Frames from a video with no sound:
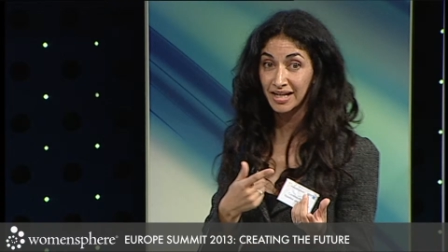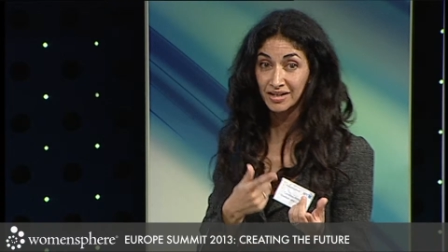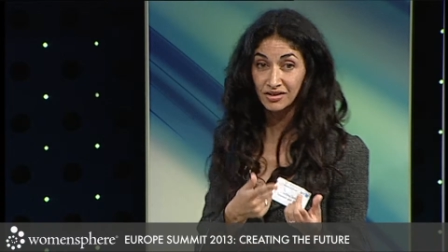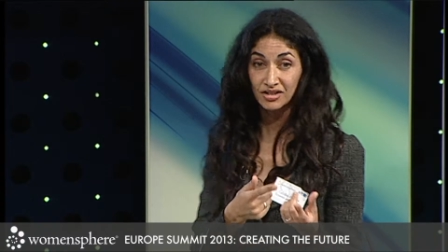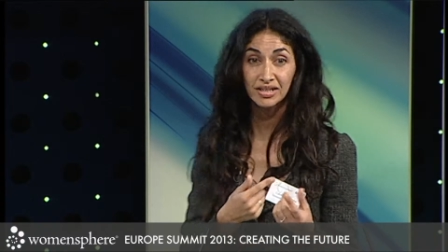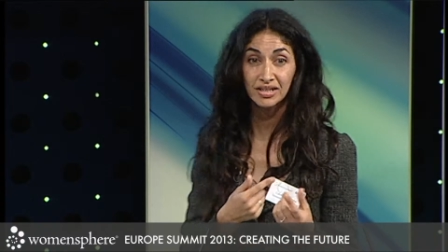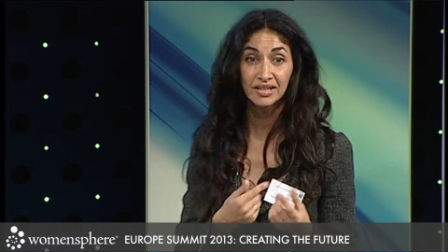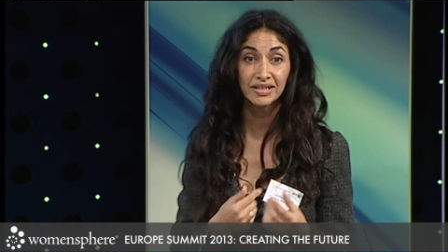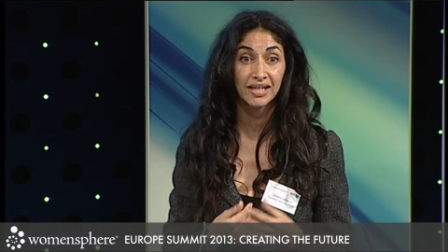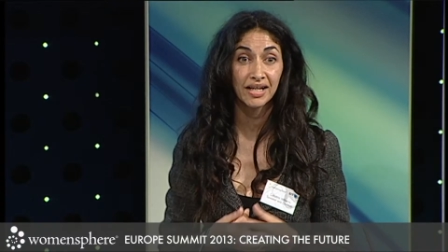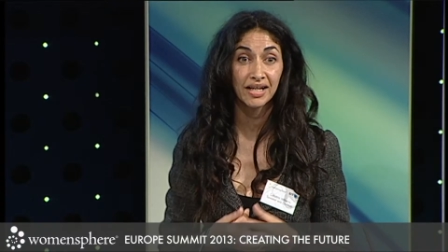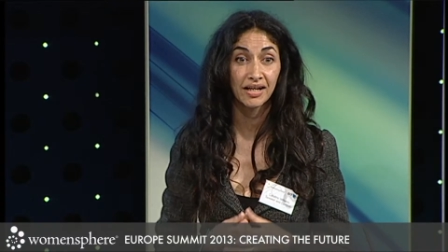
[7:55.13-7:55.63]

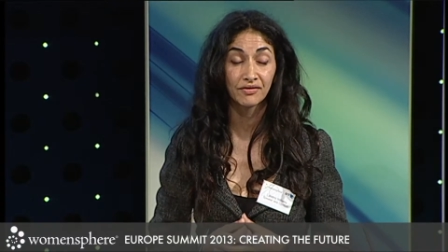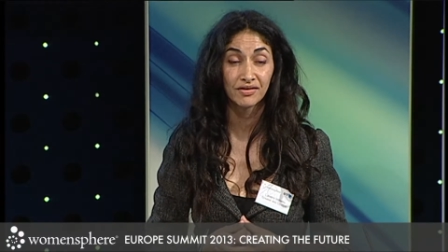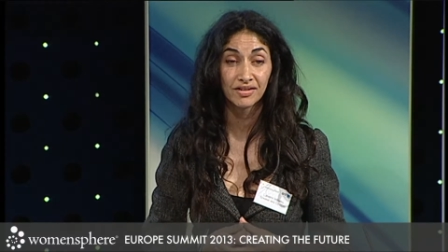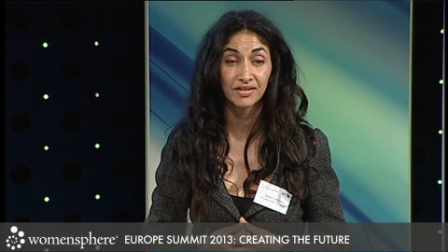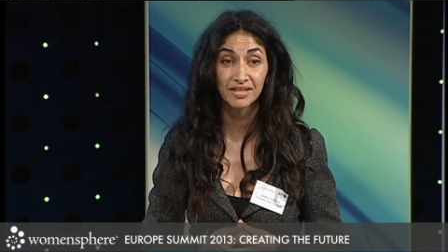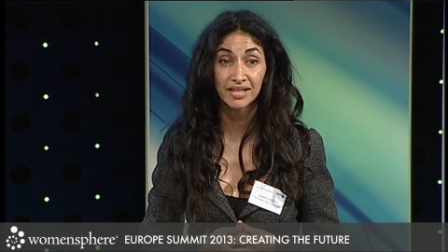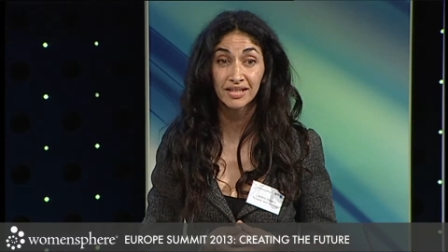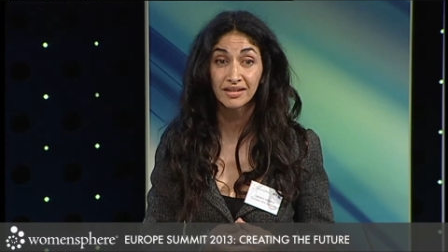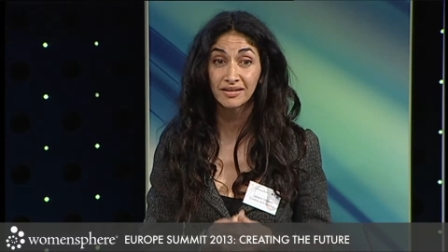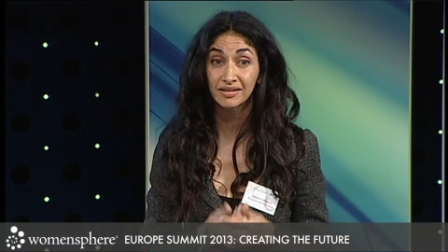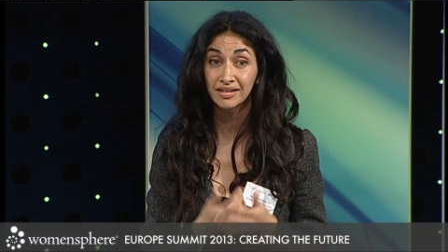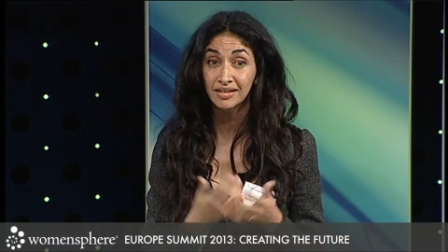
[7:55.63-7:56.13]
actually, yeah, if
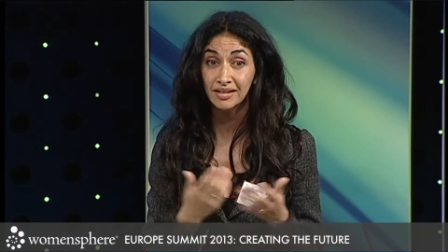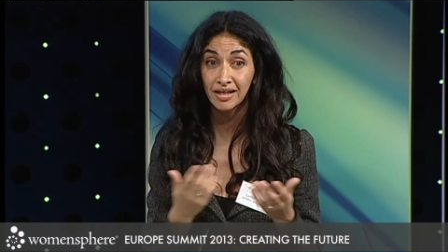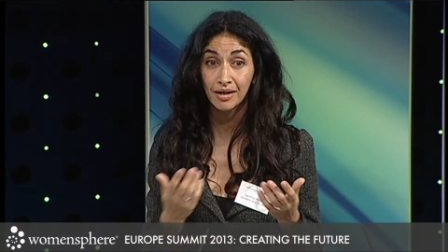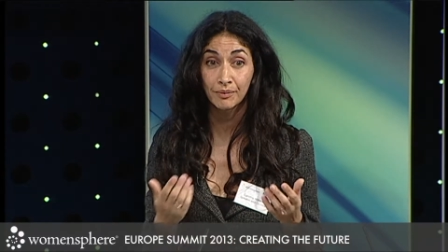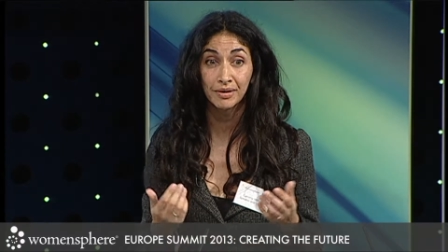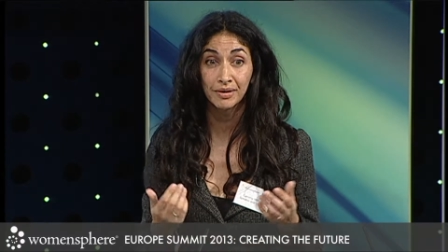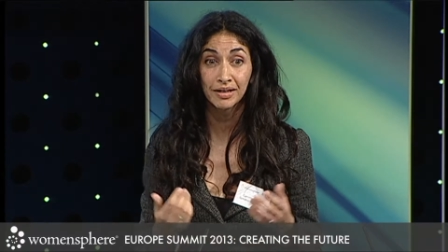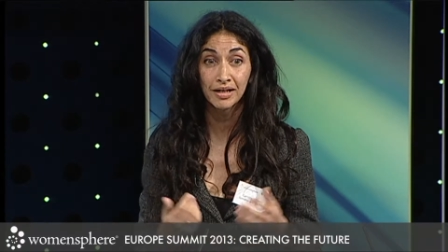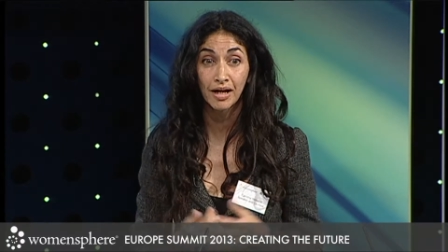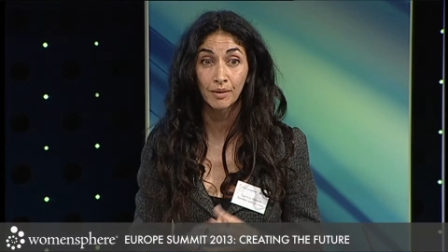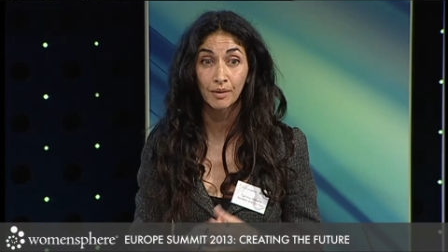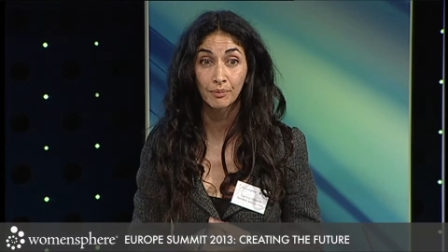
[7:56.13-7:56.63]
there's anything
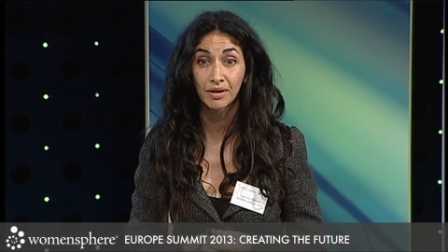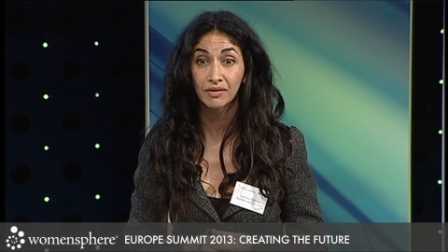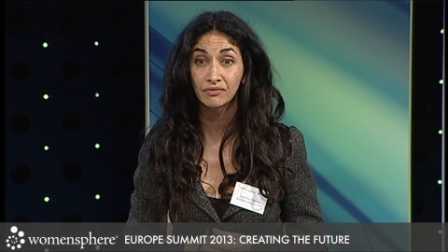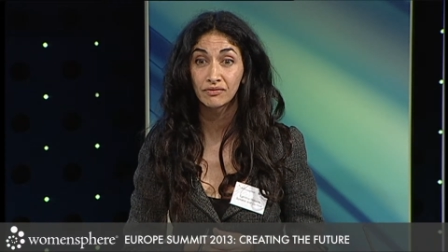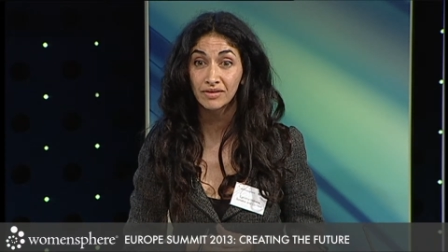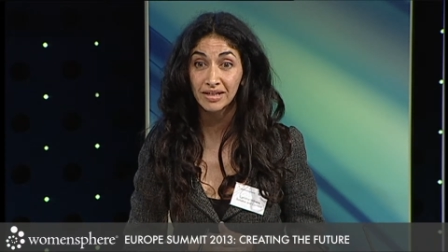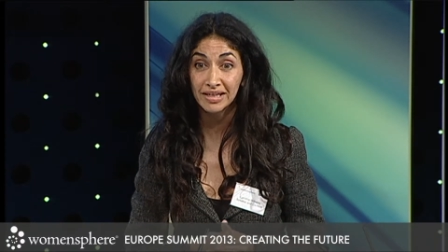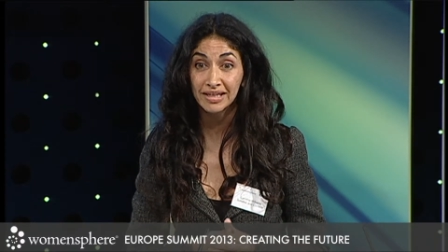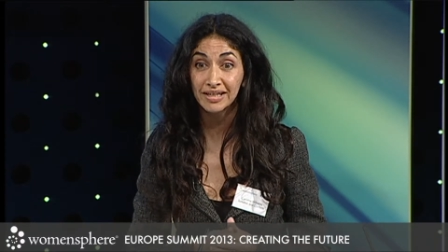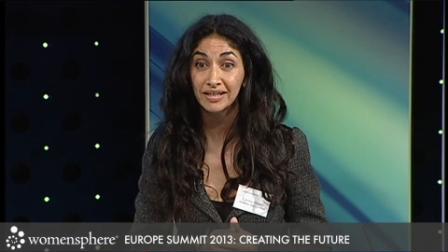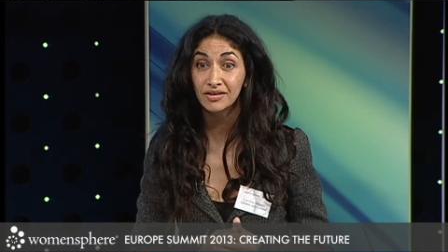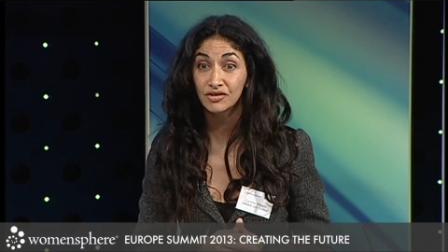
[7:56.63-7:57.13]
coming up,
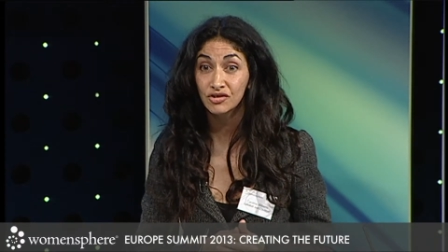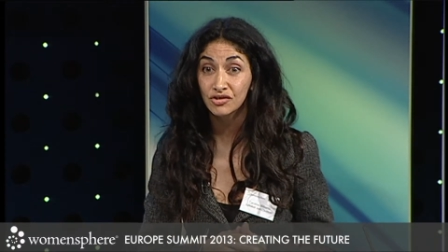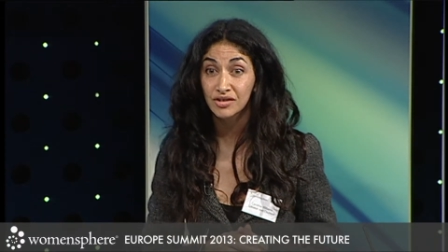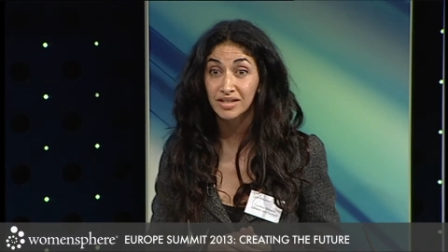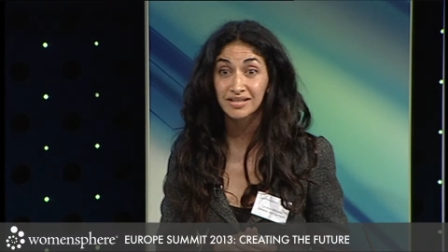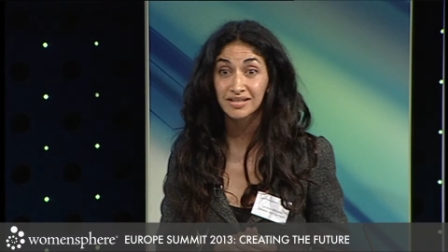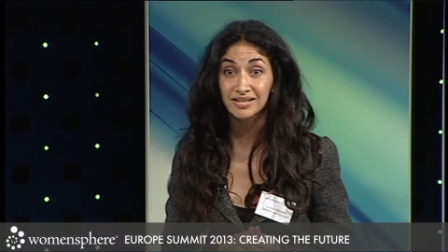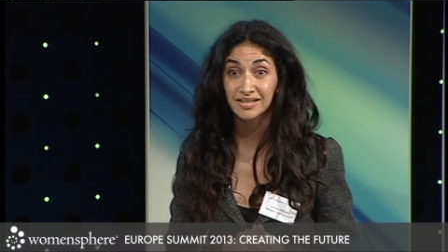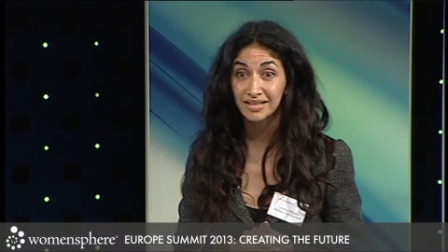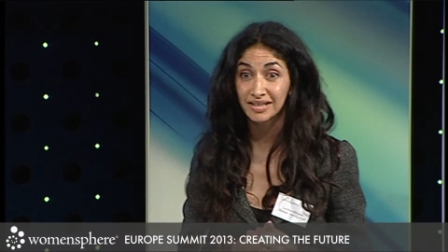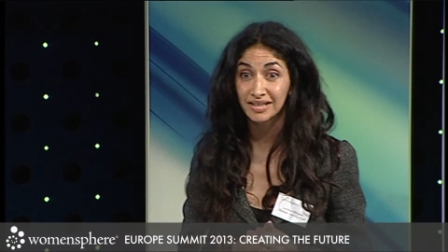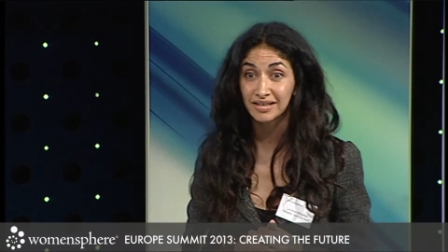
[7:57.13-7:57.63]
I'm really
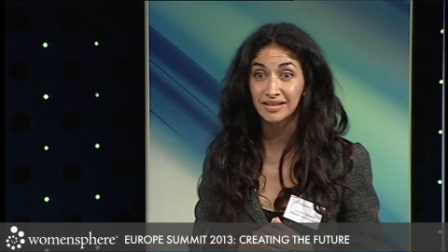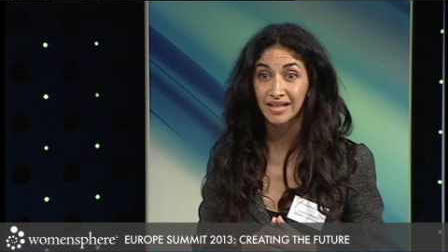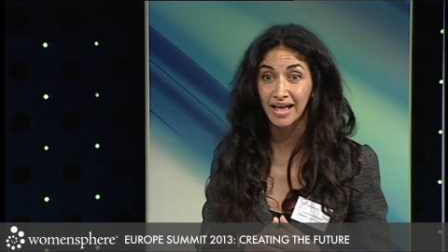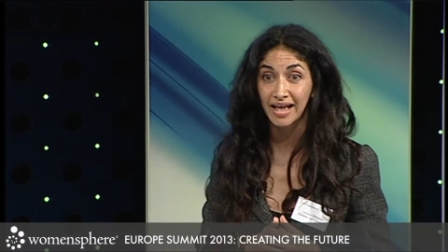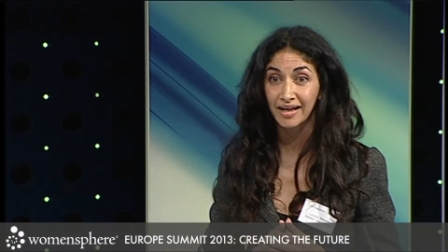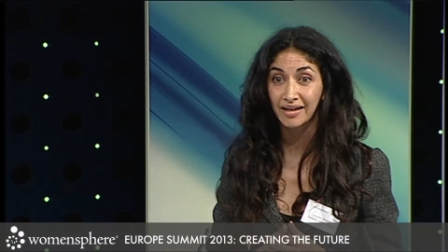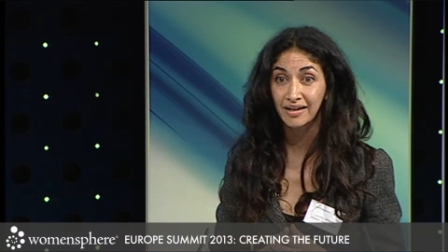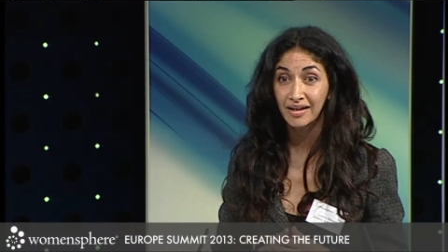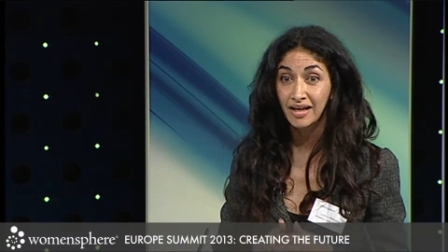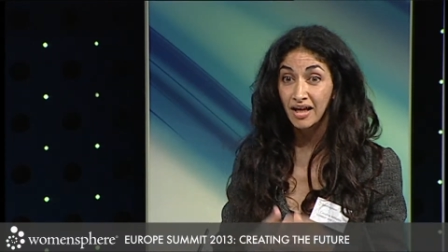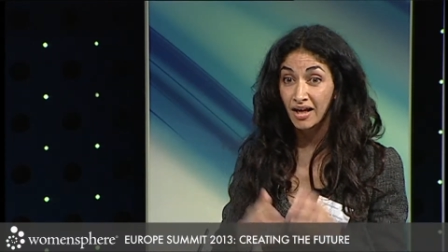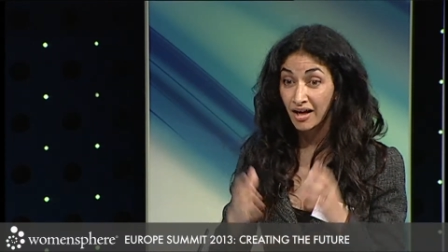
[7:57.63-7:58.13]
interested in
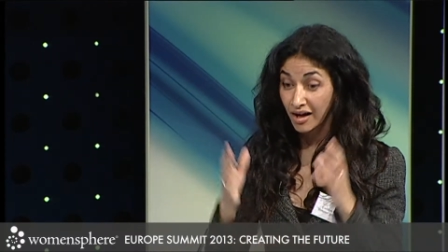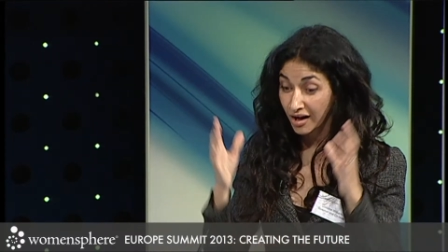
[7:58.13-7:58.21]
that.